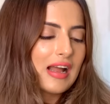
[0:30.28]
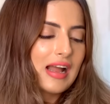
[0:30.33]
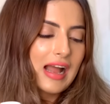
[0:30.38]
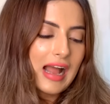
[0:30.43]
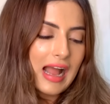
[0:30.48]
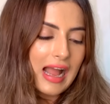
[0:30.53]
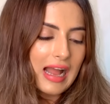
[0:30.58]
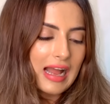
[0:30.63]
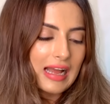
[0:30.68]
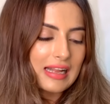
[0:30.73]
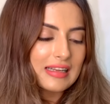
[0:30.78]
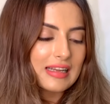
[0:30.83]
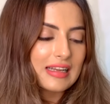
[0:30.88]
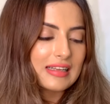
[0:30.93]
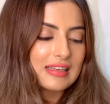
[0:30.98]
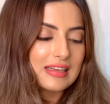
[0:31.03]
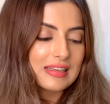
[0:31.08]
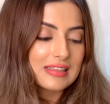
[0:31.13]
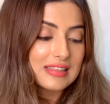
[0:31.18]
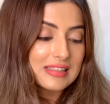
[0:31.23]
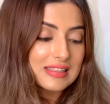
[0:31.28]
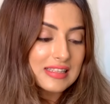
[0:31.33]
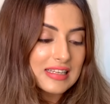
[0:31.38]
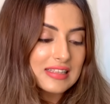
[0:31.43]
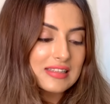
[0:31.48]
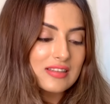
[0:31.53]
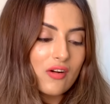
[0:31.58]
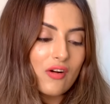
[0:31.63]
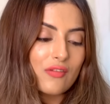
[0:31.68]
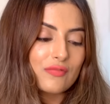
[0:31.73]
and it
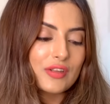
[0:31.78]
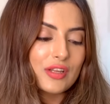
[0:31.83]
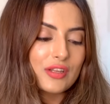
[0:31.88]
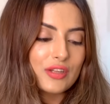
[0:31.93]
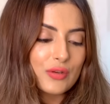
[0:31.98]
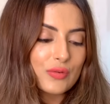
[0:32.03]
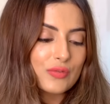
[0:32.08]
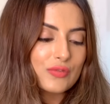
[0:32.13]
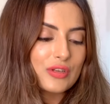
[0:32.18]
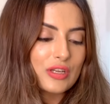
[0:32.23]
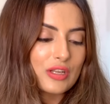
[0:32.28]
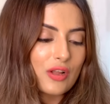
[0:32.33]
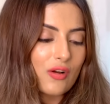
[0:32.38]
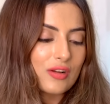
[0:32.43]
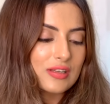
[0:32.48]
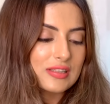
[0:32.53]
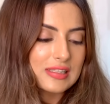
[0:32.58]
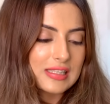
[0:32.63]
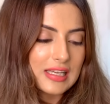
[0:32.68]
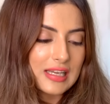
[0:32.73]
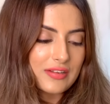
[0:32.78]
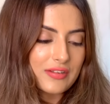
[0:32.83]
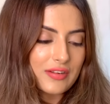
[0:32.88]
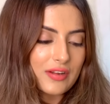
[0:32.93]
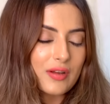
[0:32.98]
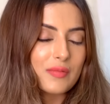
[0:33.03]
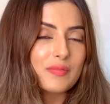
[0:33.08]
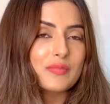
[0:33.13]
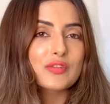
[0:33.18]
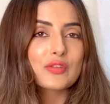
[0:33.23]
consists of the Nutri-Lock
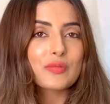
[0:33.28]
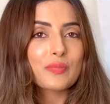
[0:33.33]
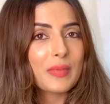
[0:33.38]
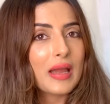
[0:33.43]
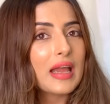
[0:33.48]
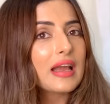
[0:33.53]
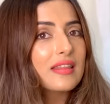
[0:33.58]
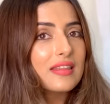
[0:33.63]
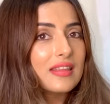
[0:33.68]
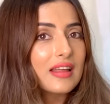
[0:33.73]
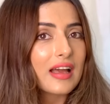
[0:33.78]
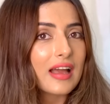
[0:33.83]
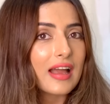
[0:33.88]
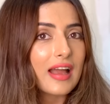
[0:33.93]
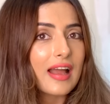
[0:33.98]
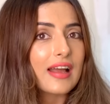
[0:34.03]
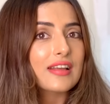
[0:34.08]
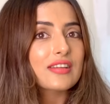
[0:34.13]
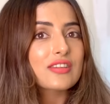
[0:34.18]
serum to make the hair